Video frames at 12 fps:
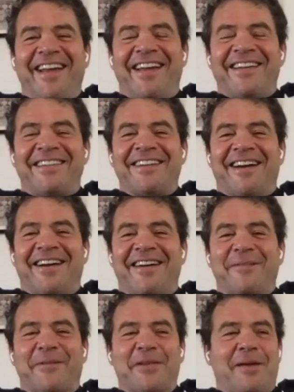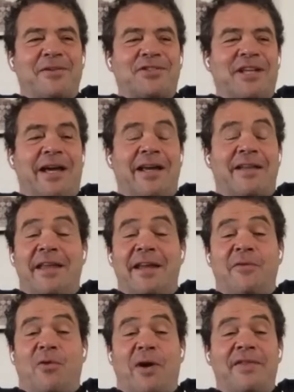and uh, but that was that and
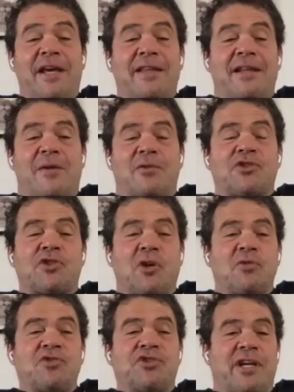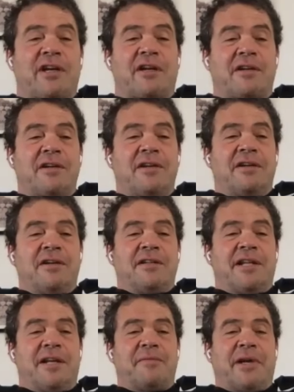then one day that i was so sick
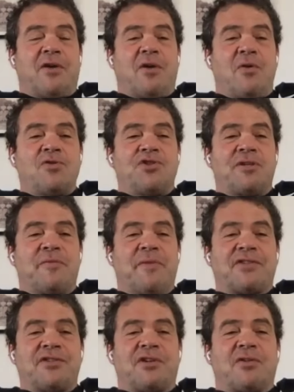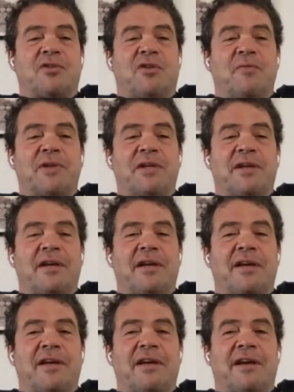that my coach in mexico told me
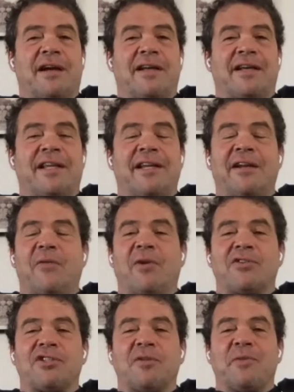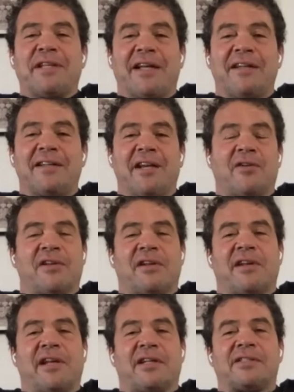he didn't want to see me that day or the
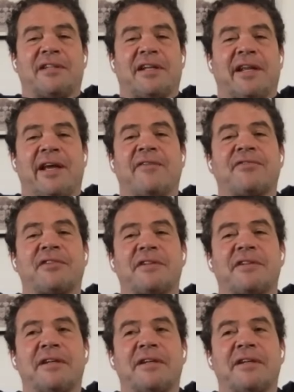next the day after